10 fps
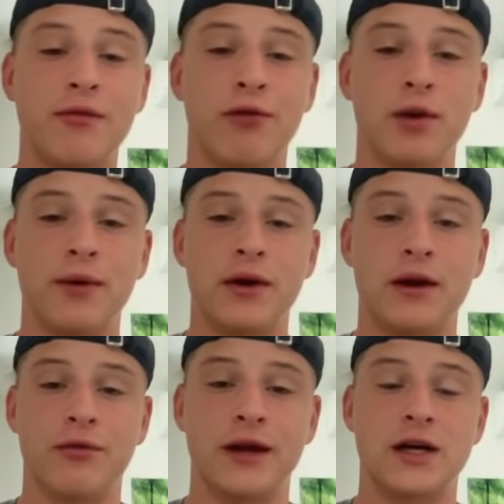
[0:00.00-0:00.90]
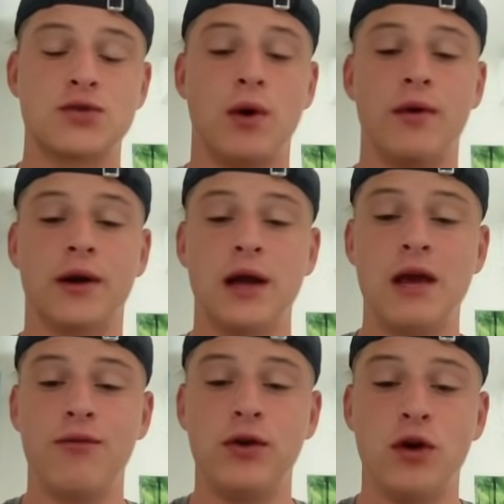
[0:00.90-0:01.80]
the follow button over there as well here
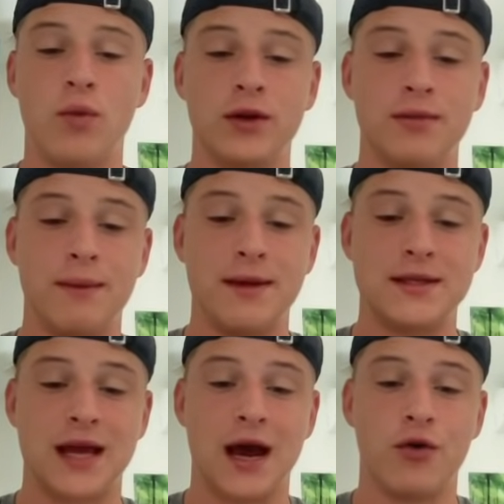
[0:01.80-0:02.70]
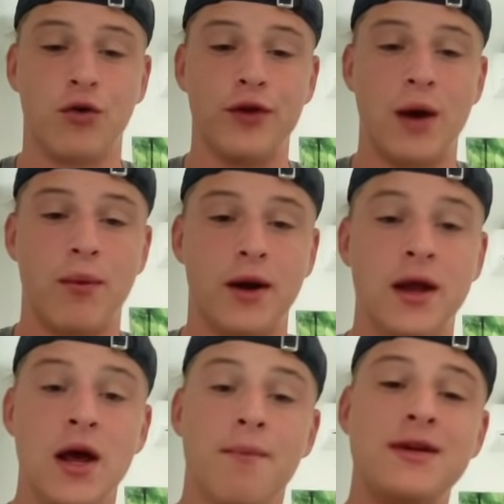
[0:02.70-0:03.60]
if you don't want to be missing out on that one
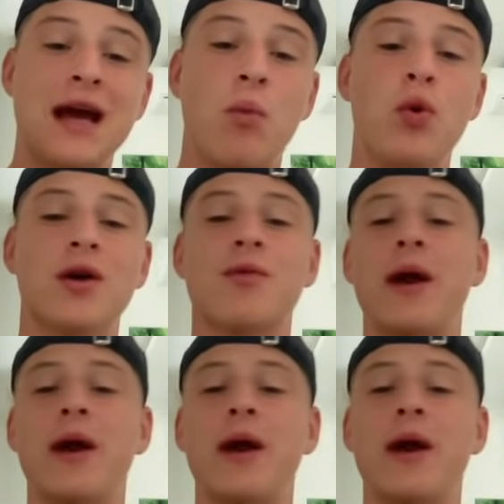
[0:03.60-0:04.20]
but yeah we are